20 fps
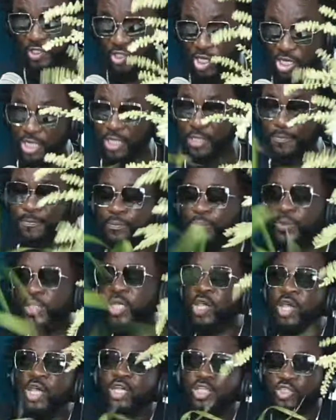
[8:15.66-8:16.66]
see.
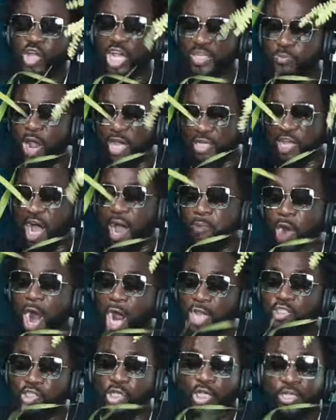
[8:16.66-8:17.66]
Just break a
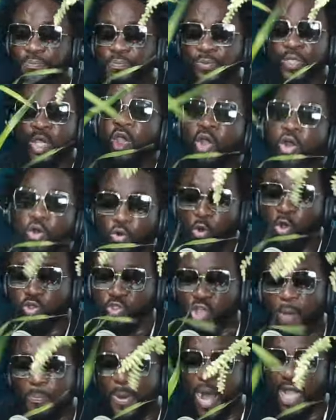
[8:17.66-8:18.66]
branch. Root
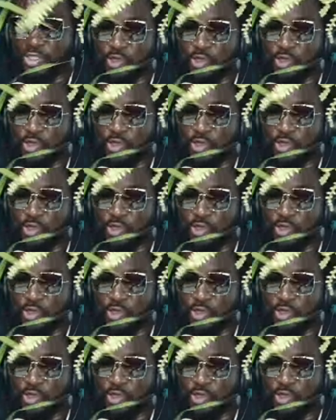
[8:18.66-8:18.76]
up a